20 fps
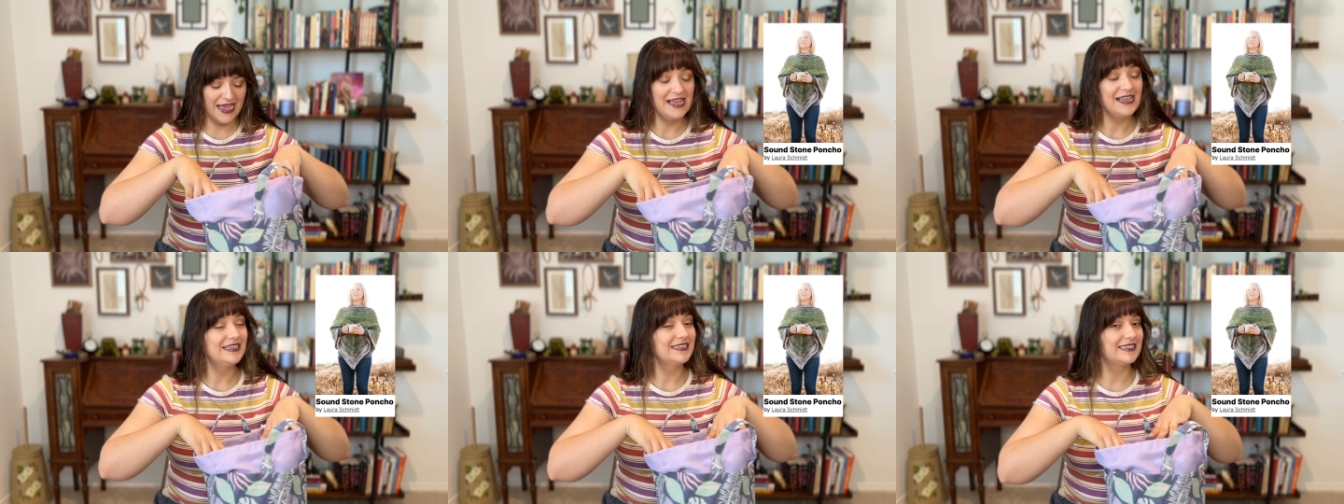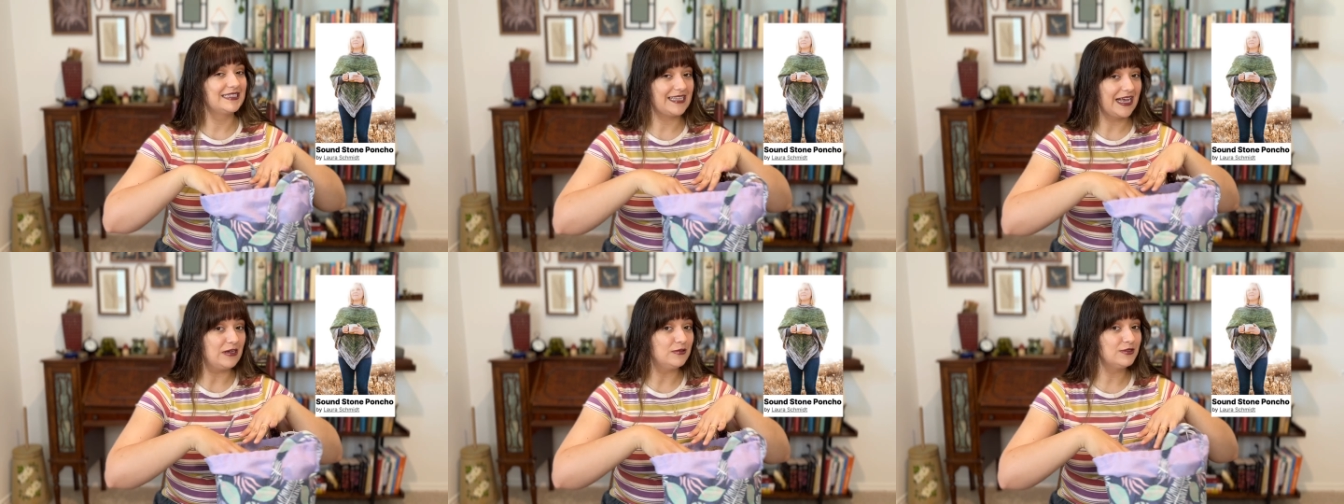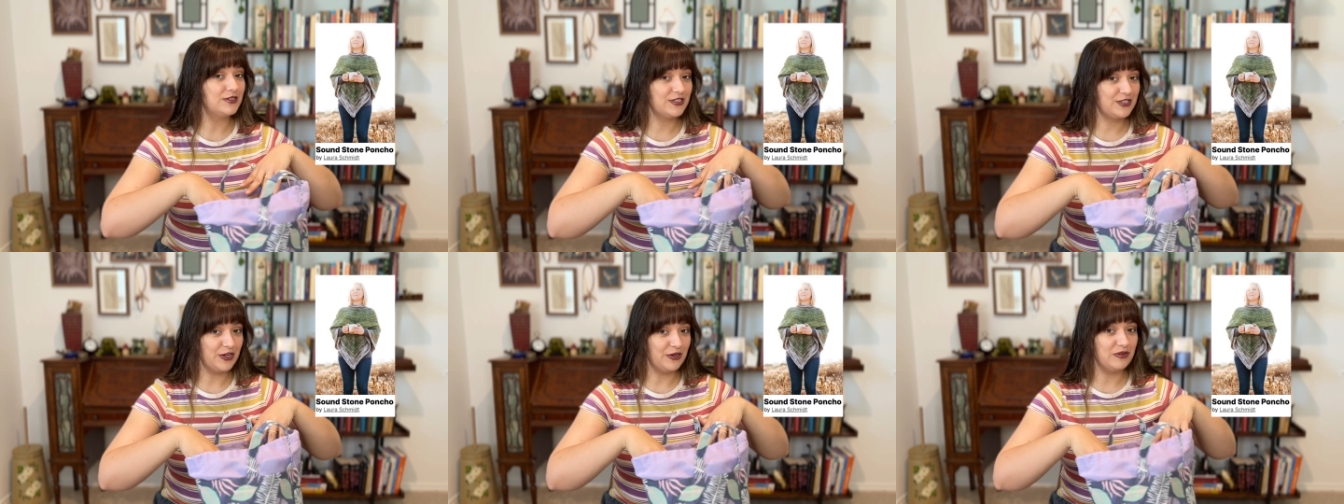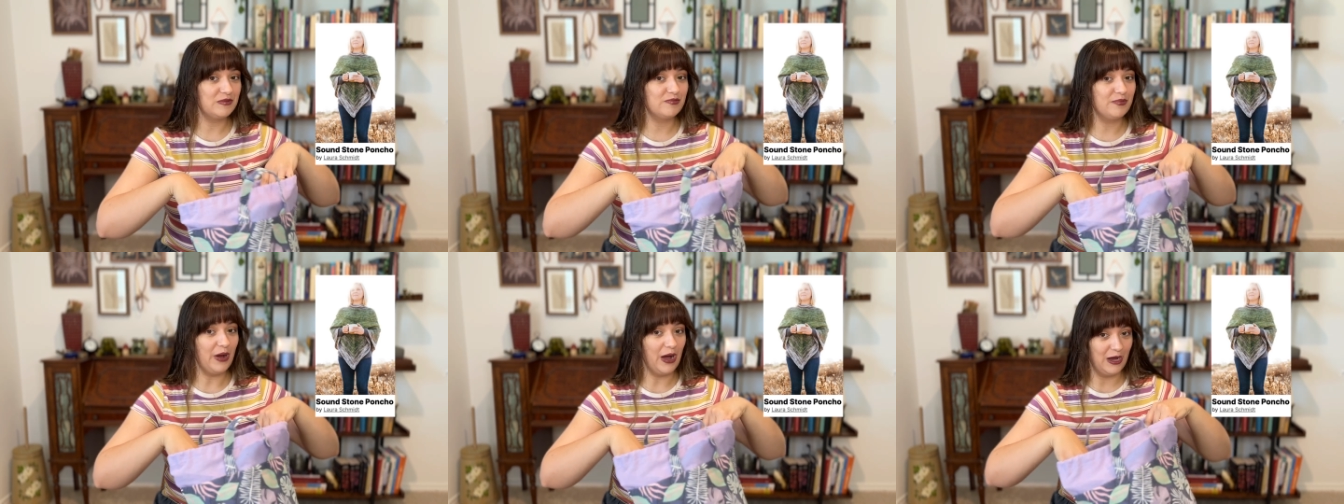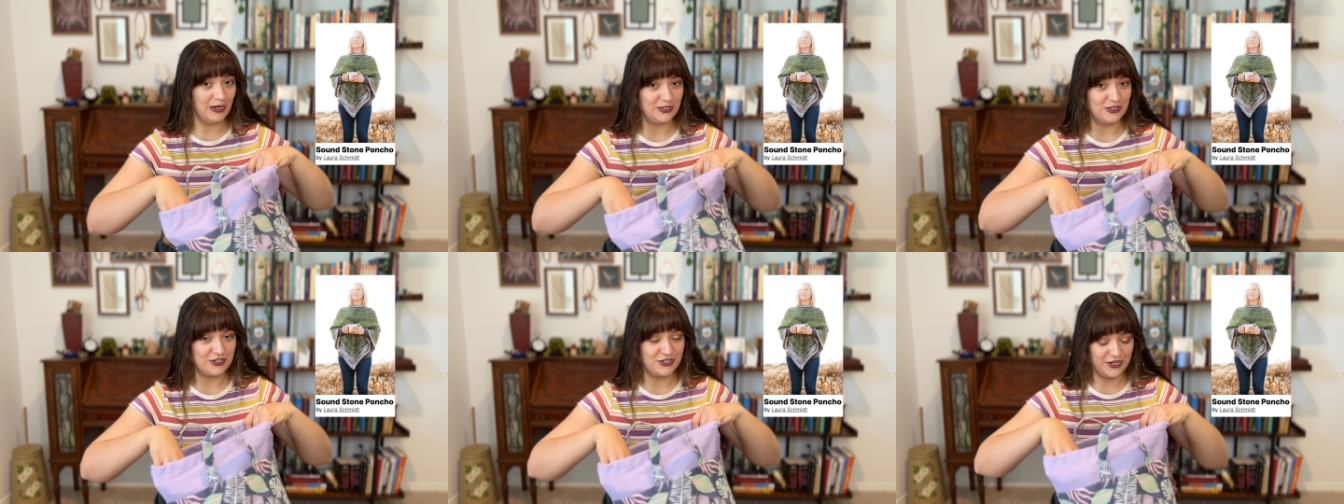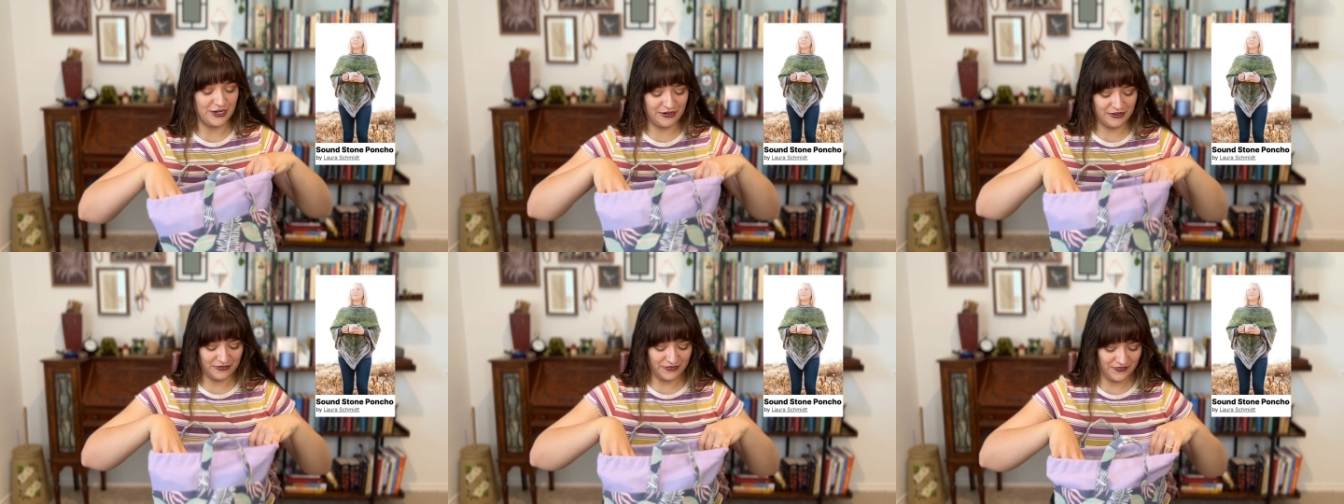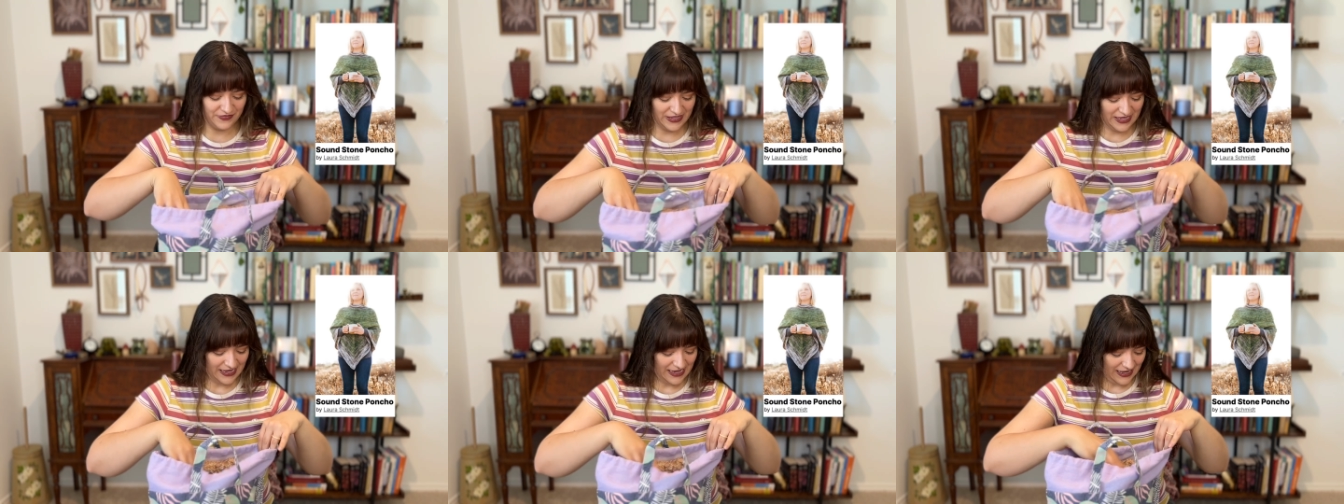Soundstone poncho.
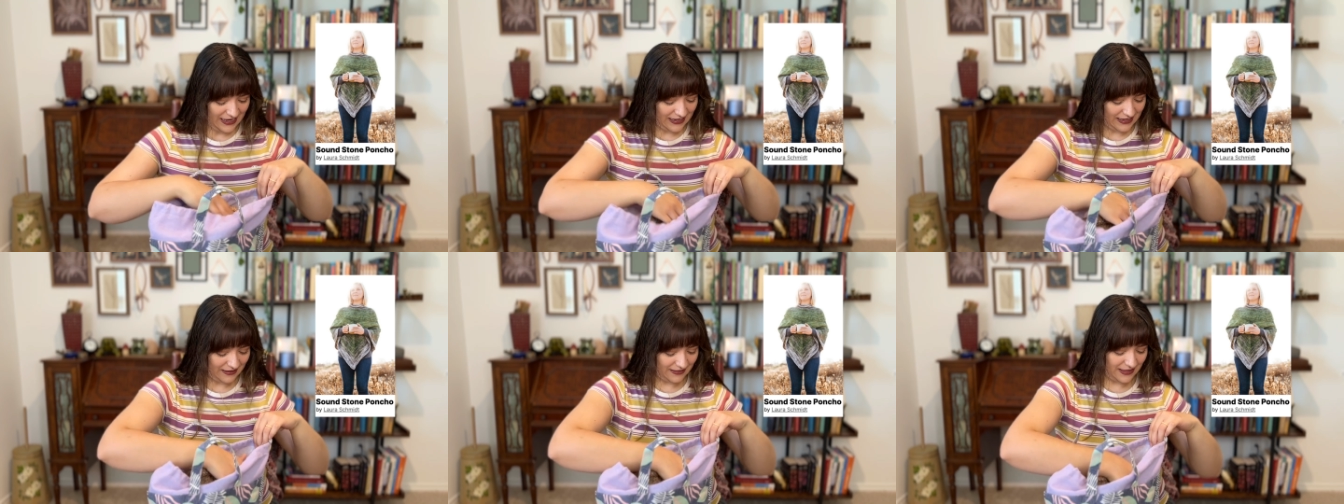Now